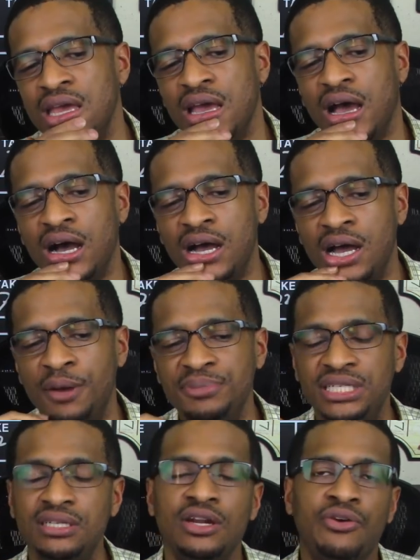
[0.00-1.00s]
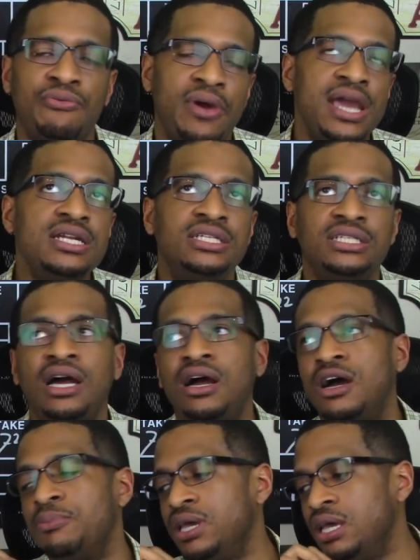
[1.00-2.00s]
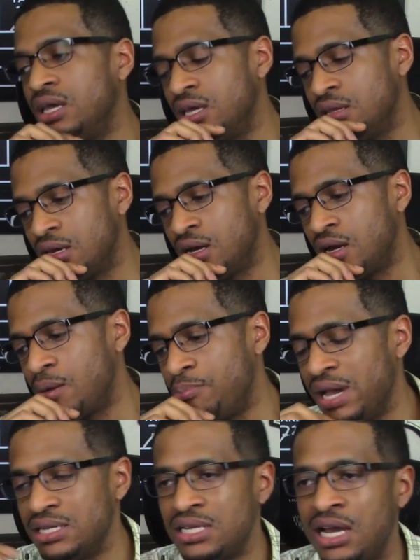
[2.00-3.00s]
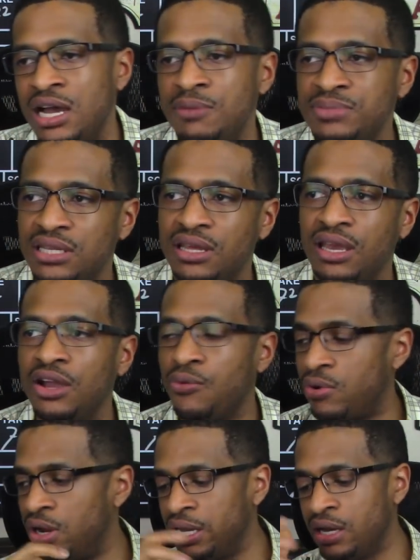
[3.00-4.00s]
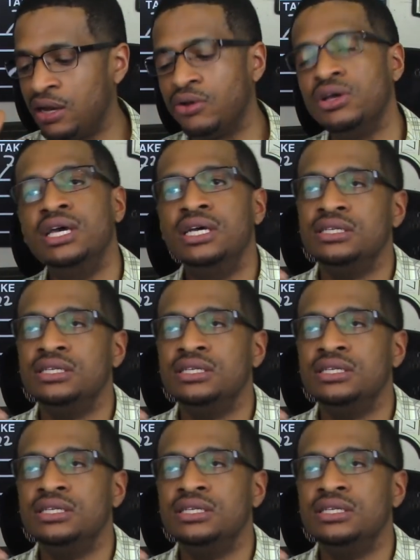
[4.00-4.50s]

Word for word: Um, she did a great job in uh, Bad Times at the El Royale.